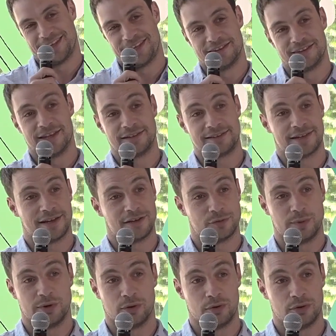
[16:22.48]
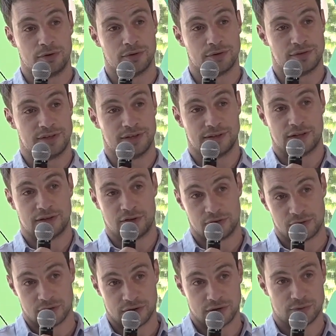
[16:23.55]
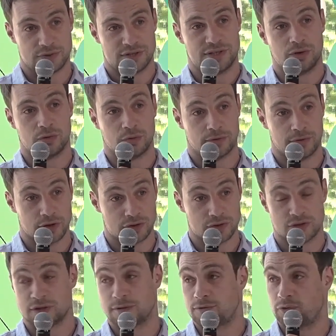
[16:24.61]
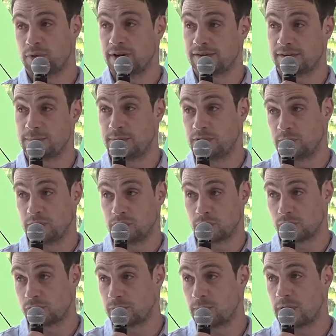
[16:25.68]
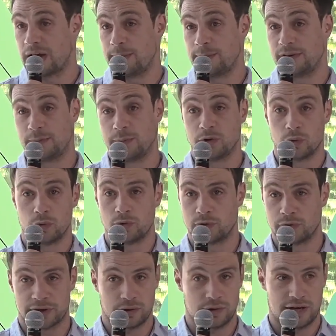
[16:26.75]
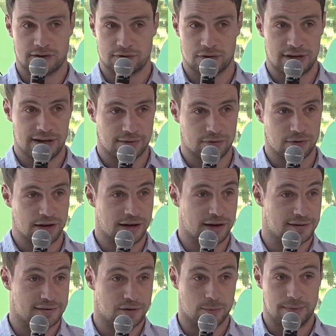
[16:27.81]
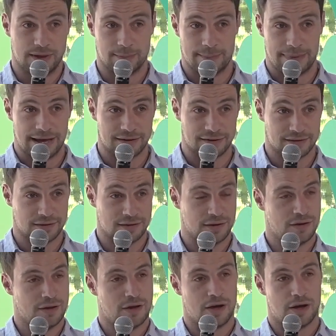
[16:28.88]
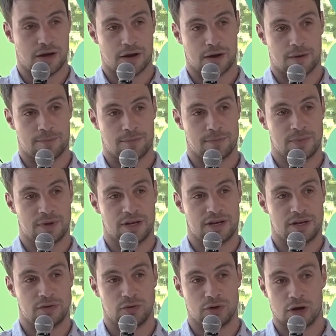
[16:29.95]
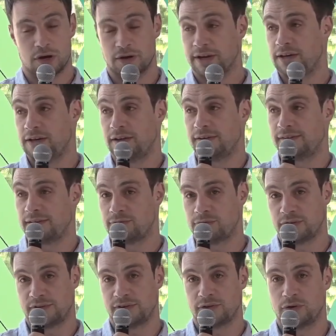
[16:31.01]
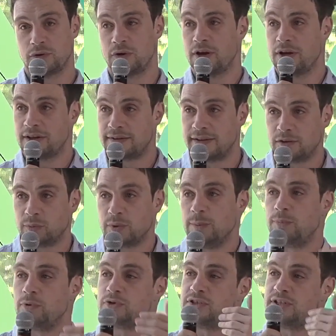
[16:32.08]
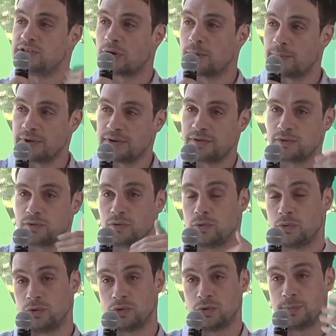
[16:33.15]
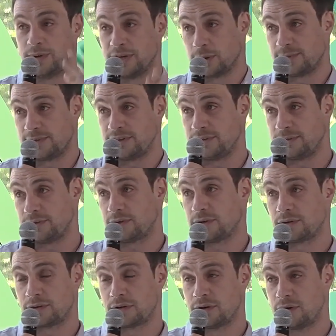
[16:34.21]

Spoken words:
In that case, we also think that there's an interesting convergence of trends in between consumer habits, but also regulation, like foie gras is now being banned in New York and in San Francisco, that will push these companies to, you know, become significant